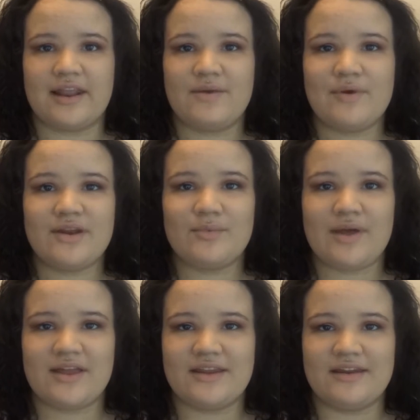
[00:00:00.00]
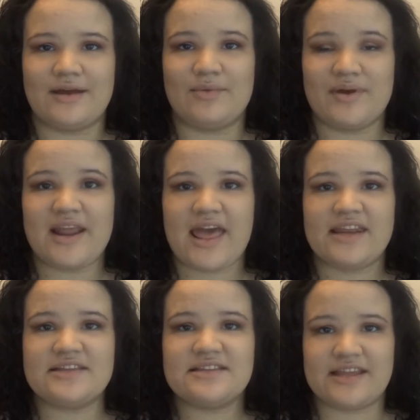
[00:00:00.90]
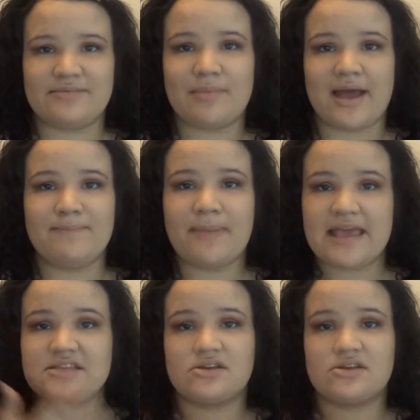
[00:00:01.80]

I went ahead and did my base